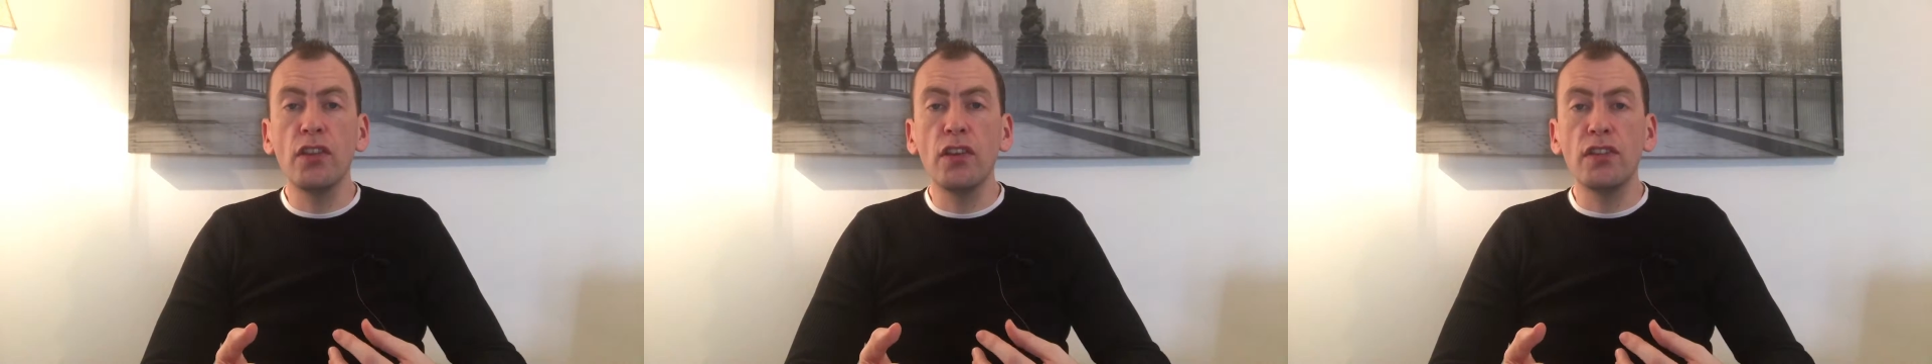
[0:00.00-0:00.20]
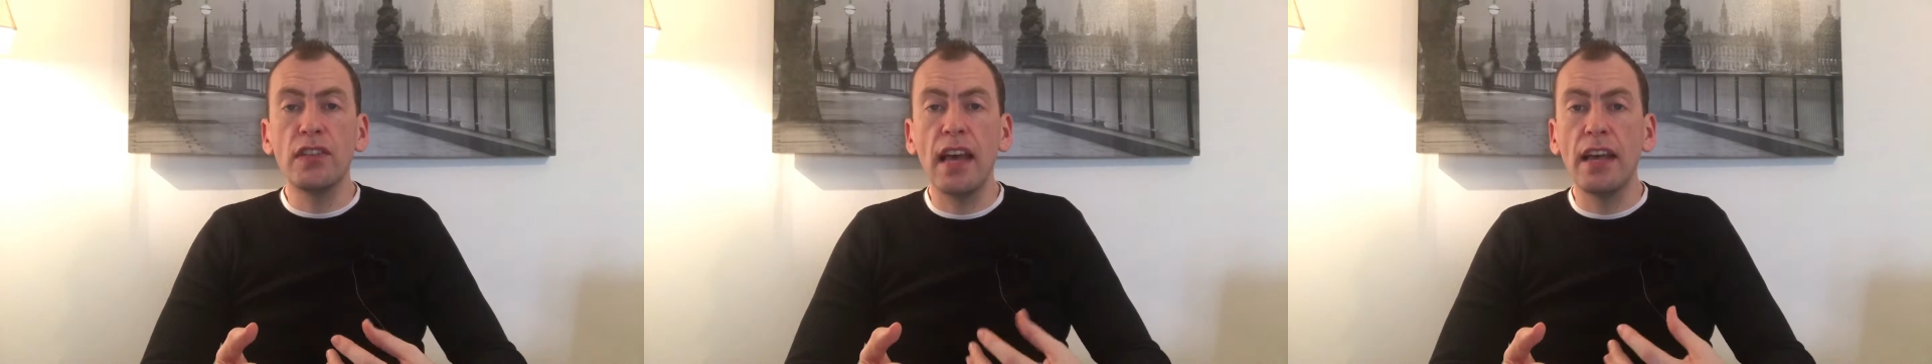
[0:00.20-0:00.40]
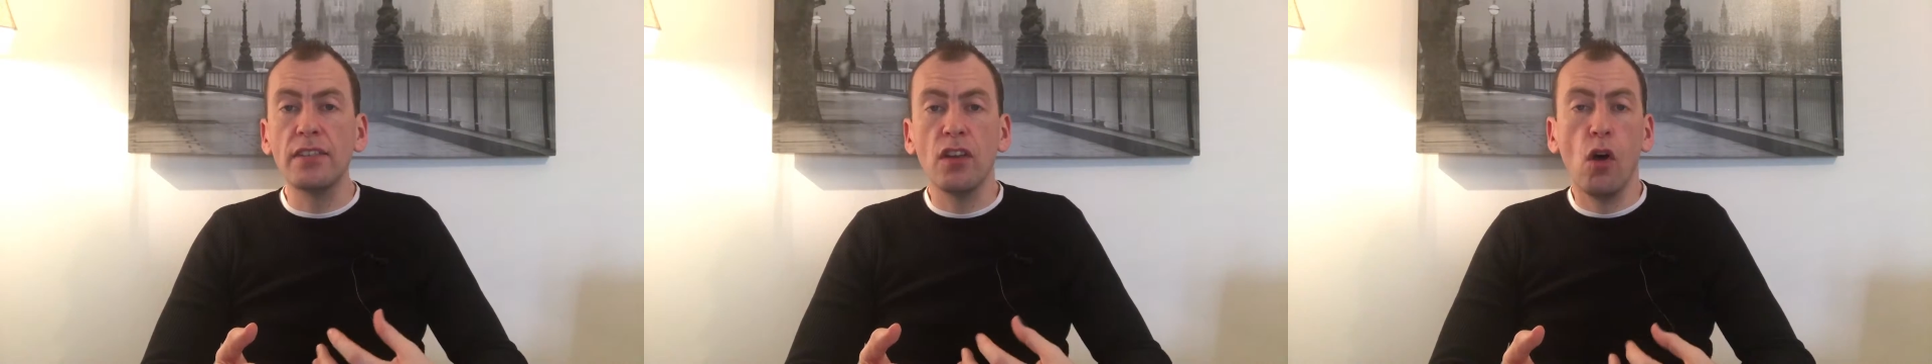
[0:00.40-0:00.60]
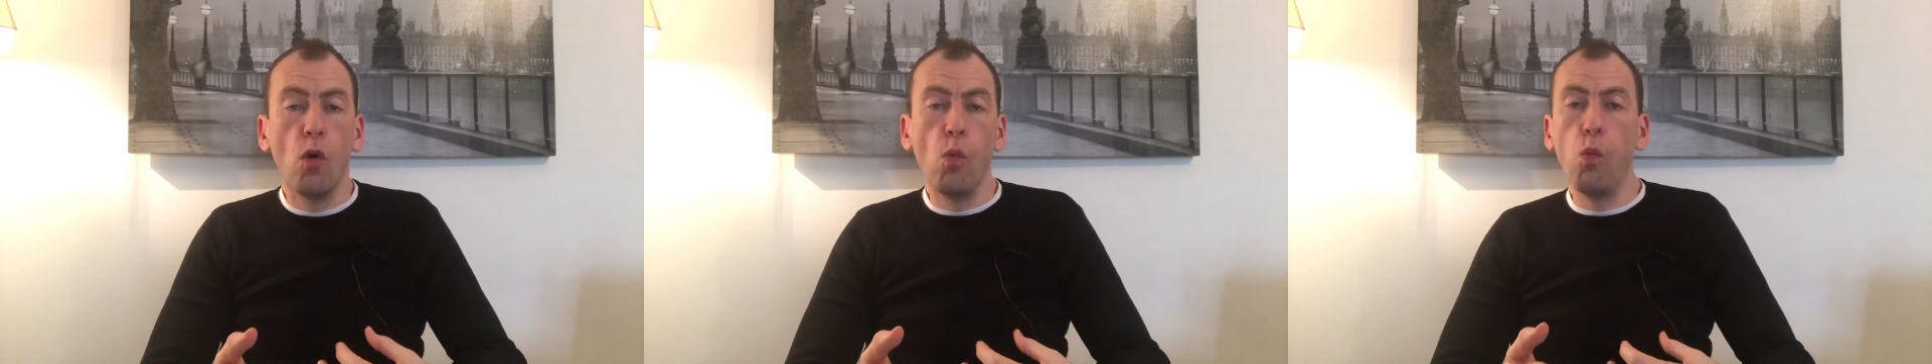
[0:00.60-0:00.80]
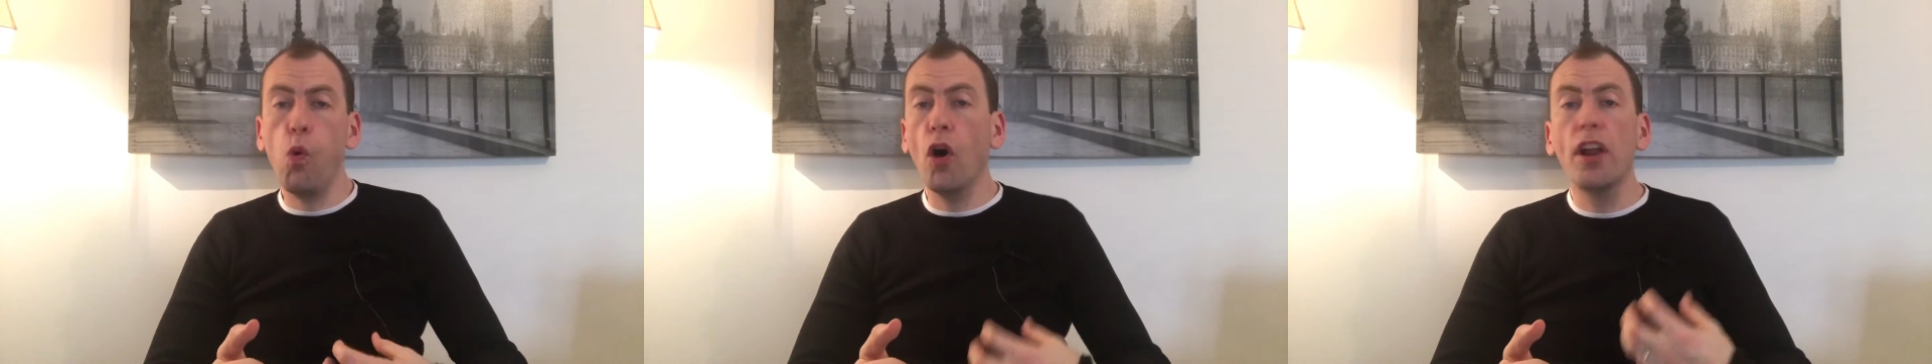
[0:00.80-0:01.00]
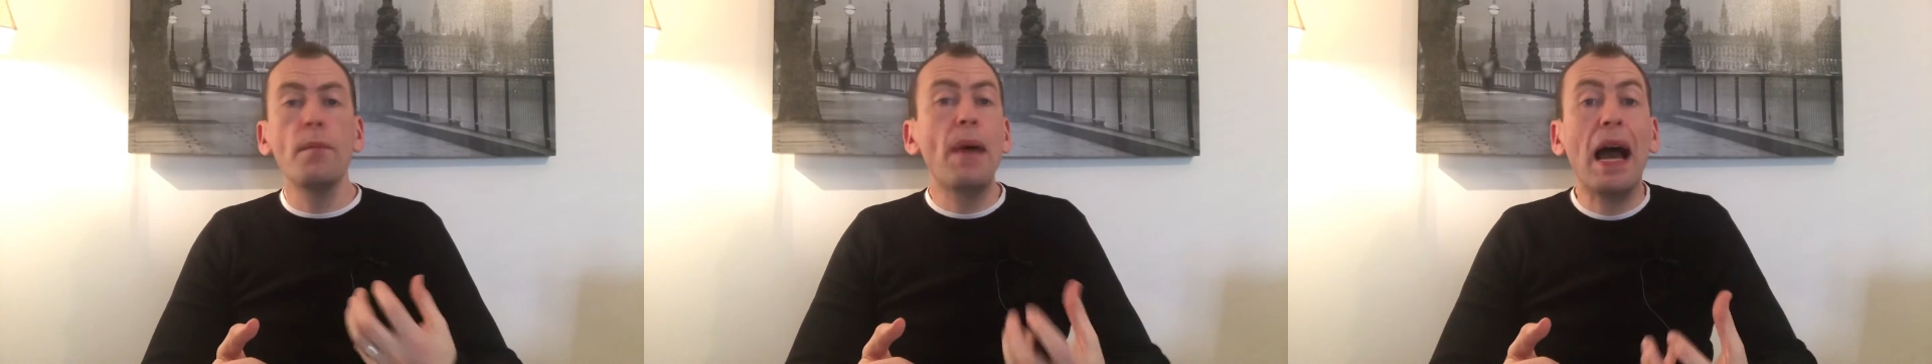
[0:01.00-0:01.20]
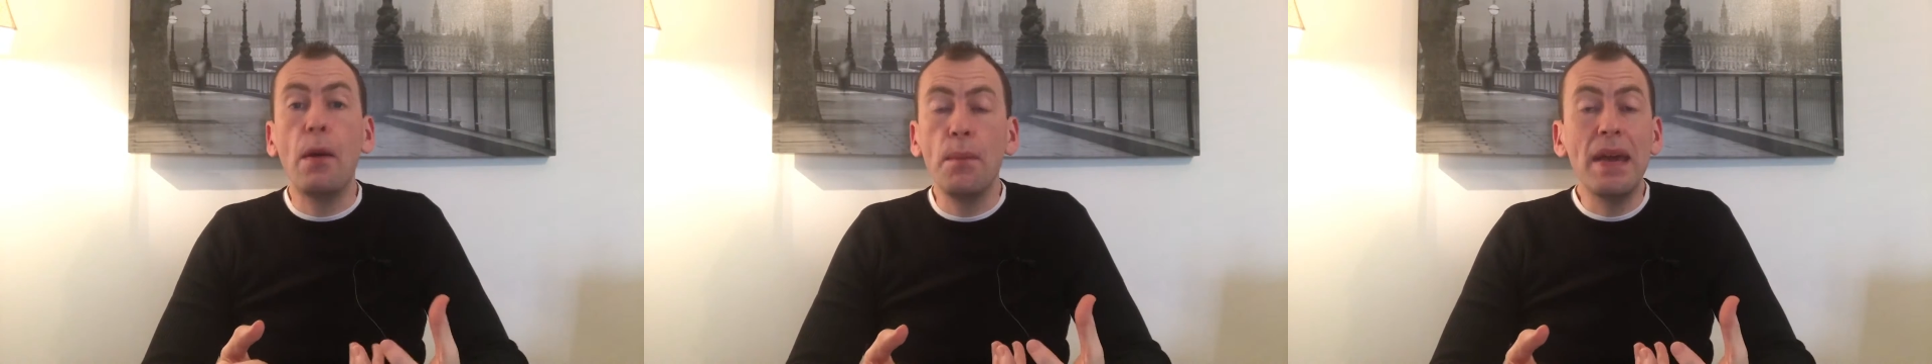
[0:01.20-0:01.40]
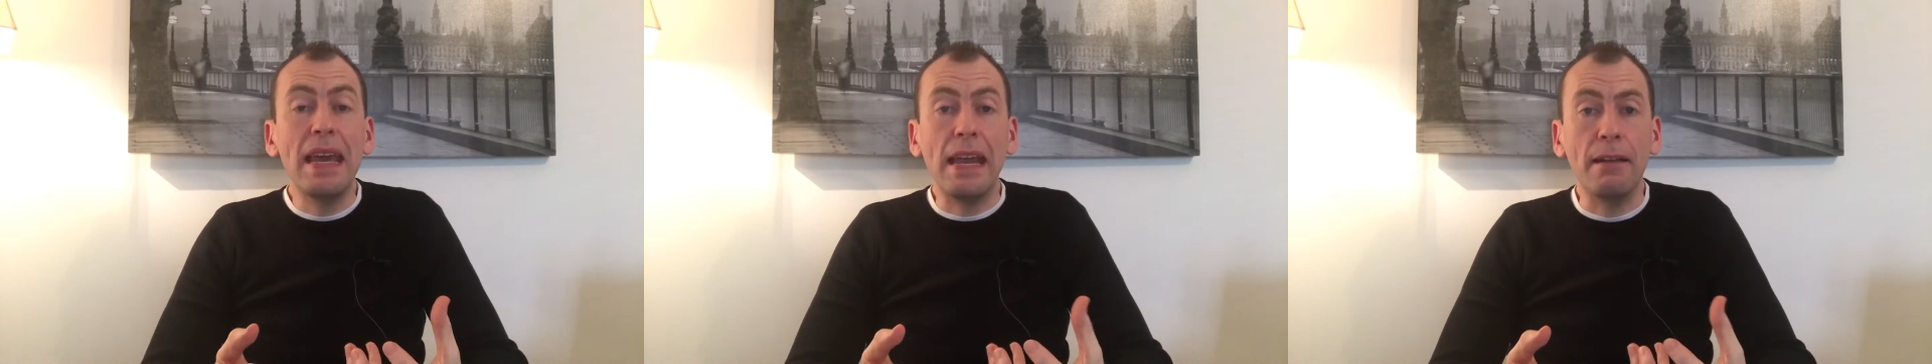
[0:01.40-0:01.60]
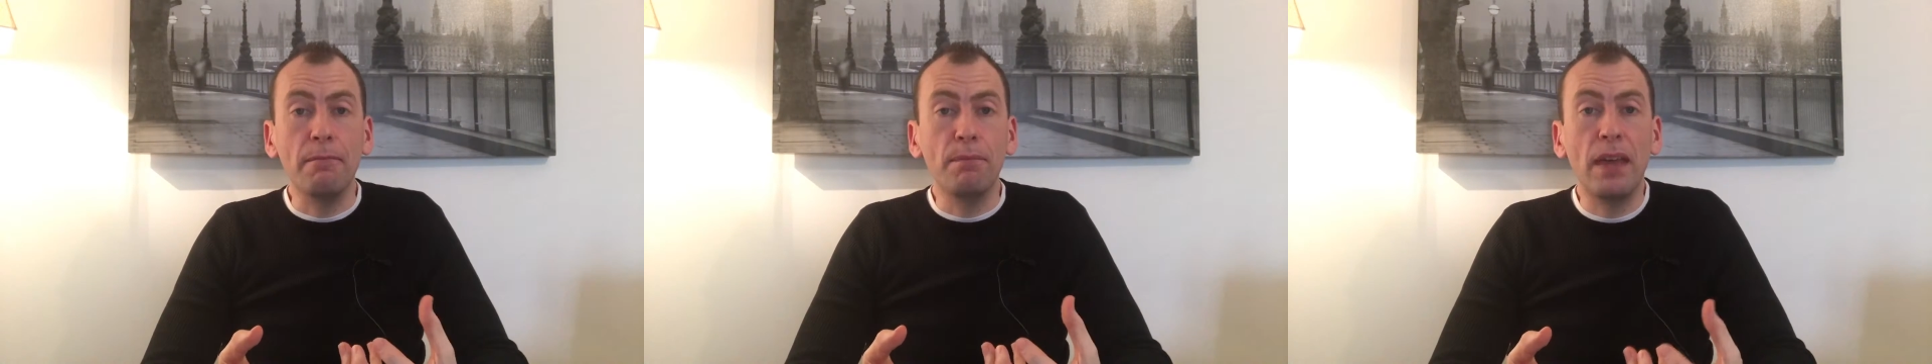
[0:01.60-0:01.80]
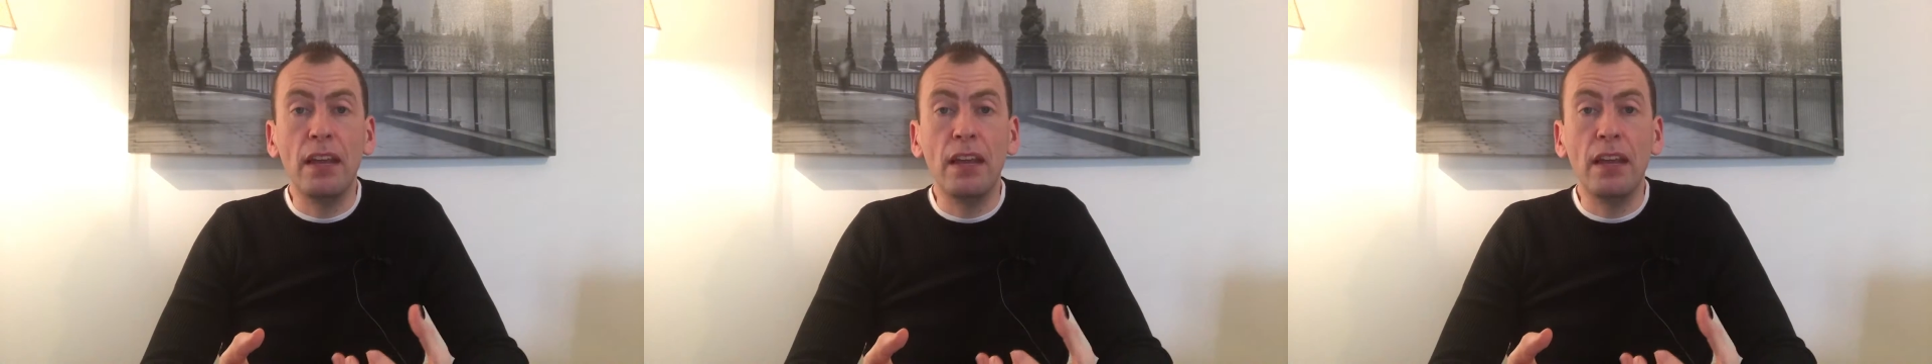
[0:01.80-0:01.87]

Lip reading: that says, what about me?